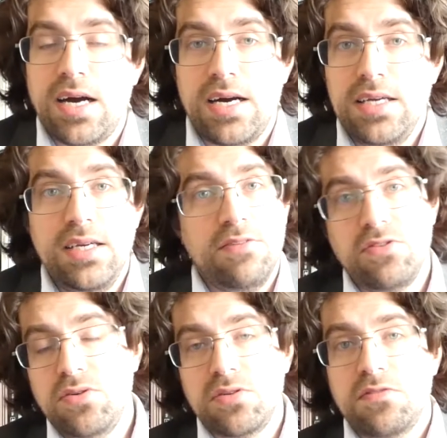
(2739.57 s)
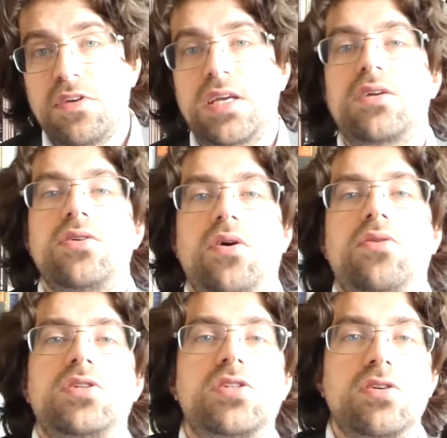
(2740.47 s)
high if you configure your
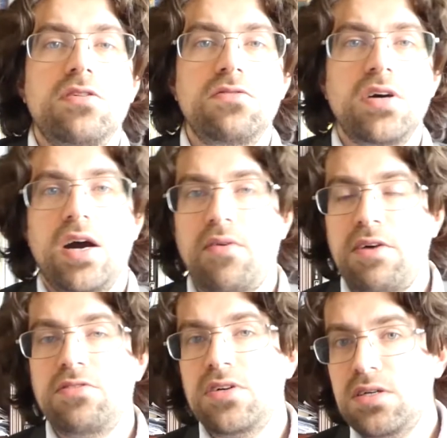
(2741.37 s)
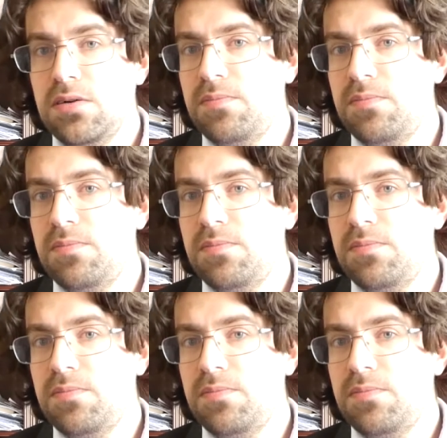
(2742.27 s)
own server. However,